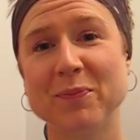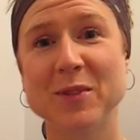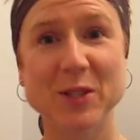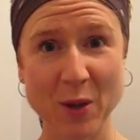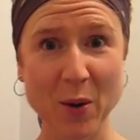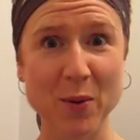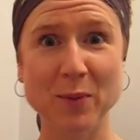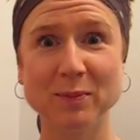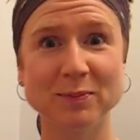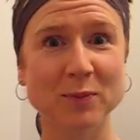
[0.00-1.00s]

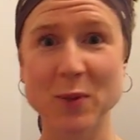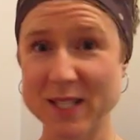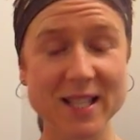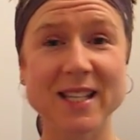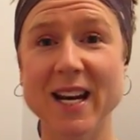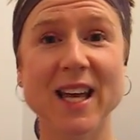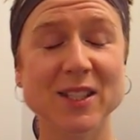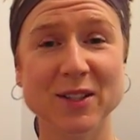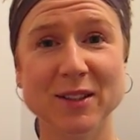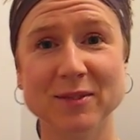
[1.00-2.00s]
So, was this an
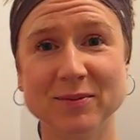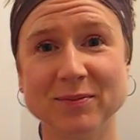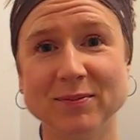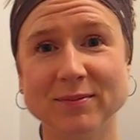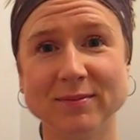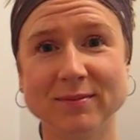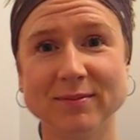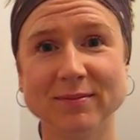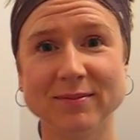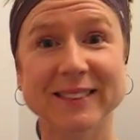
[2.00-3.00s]
answer?
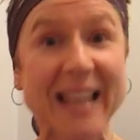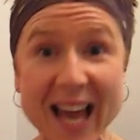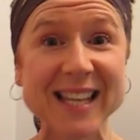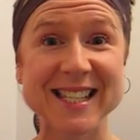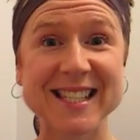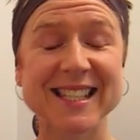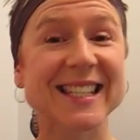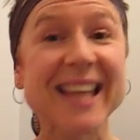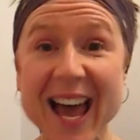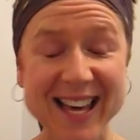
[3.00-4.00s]
Yes,
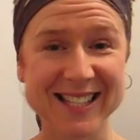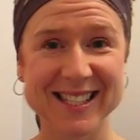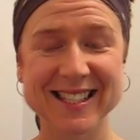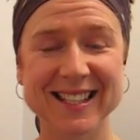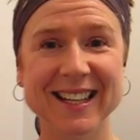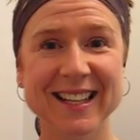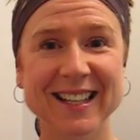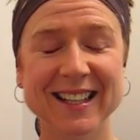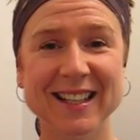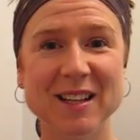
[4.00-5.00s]
yes.
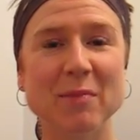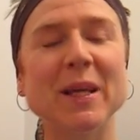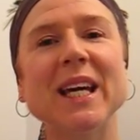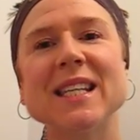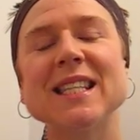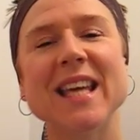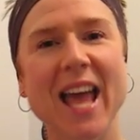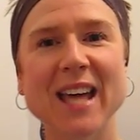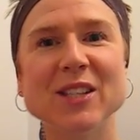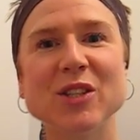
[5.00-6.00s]
Because the
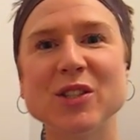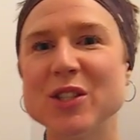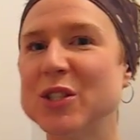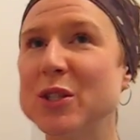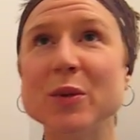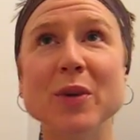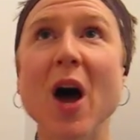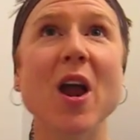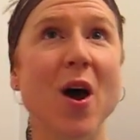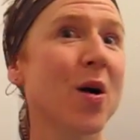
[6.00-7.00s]
answers do
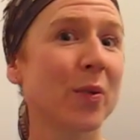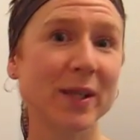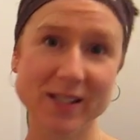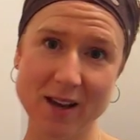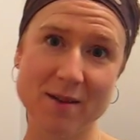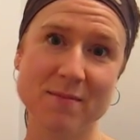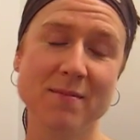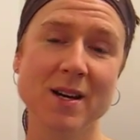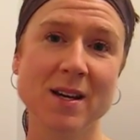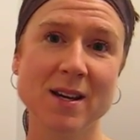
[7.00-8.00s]
not always
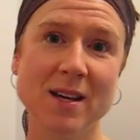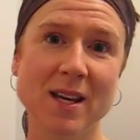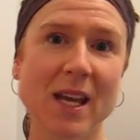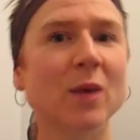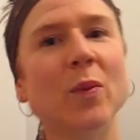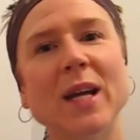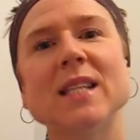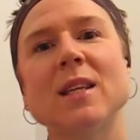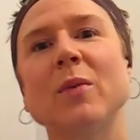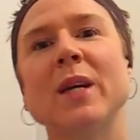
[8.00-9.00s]
come in
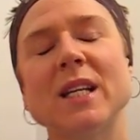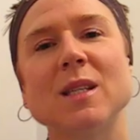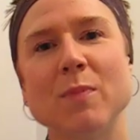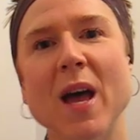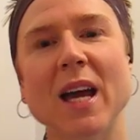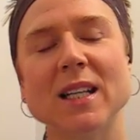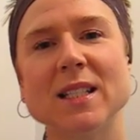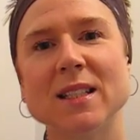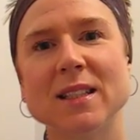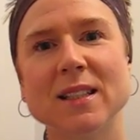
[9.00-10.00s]
ways that we
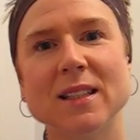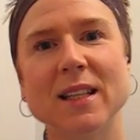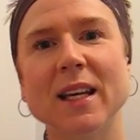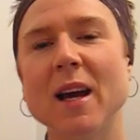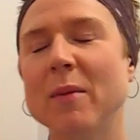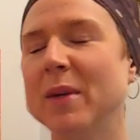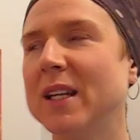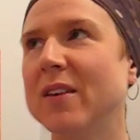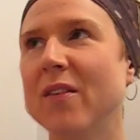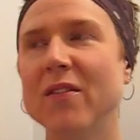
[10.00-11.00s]
expect. They come
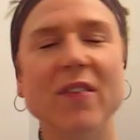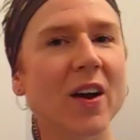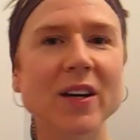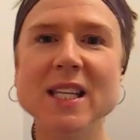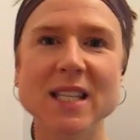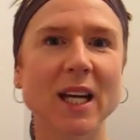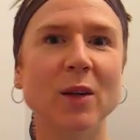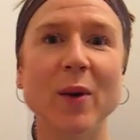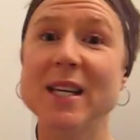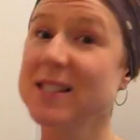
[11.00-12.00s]
in very
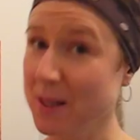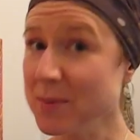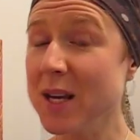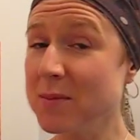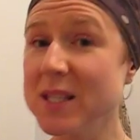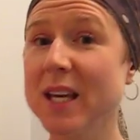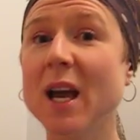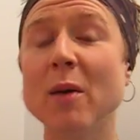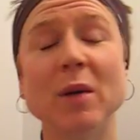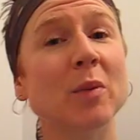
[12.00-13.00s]
subtle ways. Sometimes they
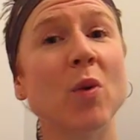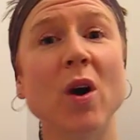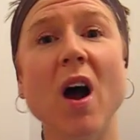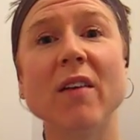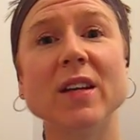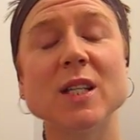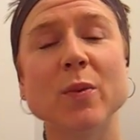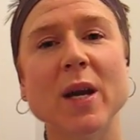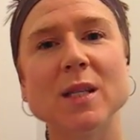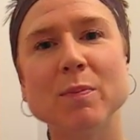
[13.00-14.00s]
come in more
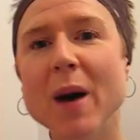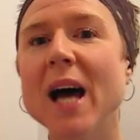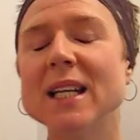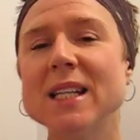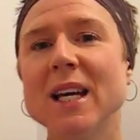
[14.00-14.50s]
obvious ways, but